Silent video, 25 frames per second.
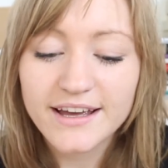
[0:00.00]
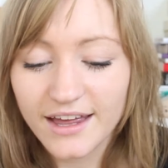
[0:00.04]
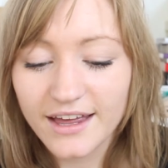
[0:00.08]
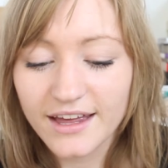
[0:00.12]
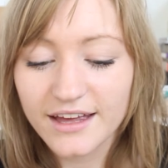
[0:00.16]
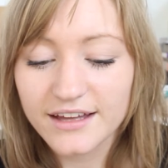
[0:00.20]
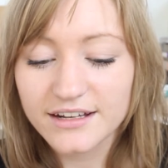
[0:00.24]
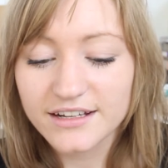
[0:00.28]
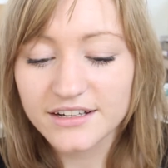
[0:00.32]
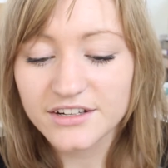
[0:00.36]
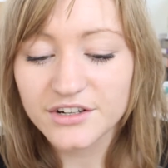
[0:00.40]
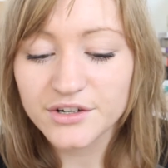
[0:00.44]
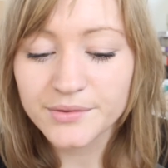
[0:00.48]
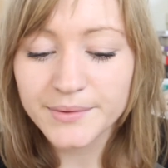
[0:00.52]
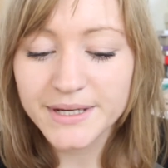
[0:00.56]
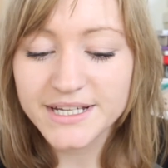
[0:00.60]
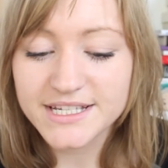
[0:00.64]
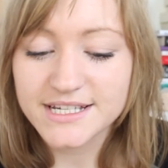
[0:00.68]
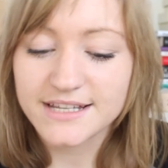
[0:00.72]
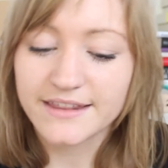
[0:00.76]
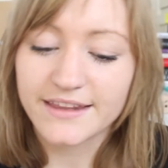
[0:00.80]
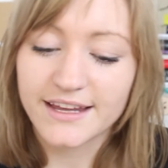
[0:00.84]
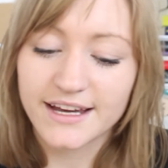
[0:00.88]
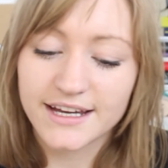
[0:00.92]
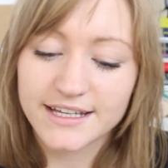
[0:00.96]
And in
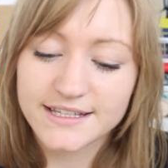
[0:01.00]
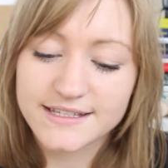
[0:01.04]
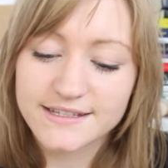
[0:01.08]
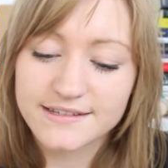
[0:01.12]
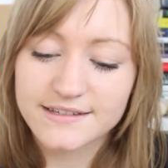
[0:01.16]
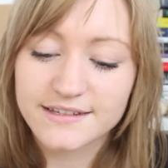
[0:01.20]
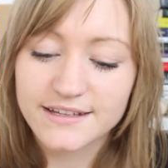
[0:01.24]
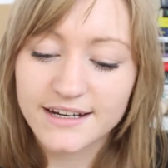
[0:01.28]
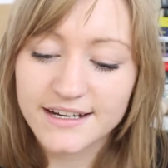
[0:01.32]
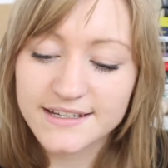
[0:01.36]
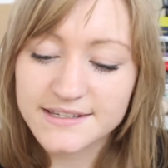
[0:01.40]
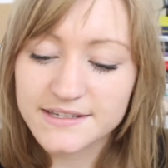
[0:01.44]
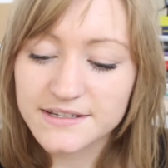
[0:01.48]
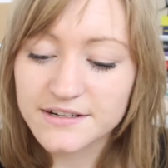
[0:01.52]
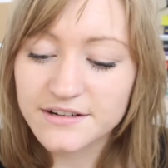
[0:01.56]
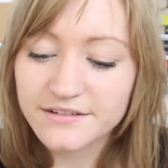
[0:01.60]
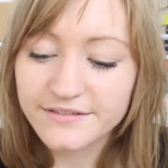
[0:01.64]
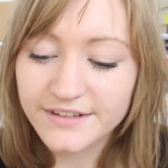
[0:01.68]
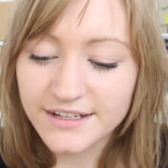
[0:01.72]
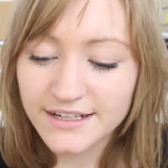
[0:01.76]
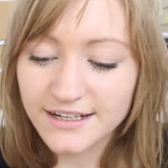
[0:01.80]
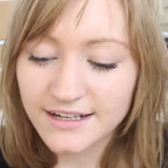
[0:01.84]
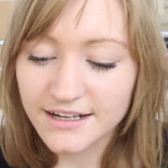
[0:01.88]
Norwegian that's Reiser over